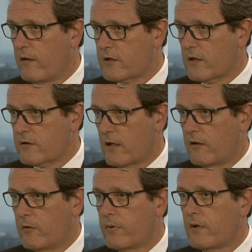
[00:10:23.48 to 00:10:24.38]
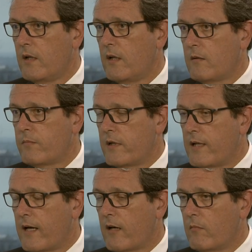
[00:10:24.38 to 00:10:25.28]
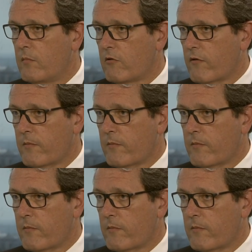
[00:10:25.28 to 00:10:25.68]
such a loop, but now more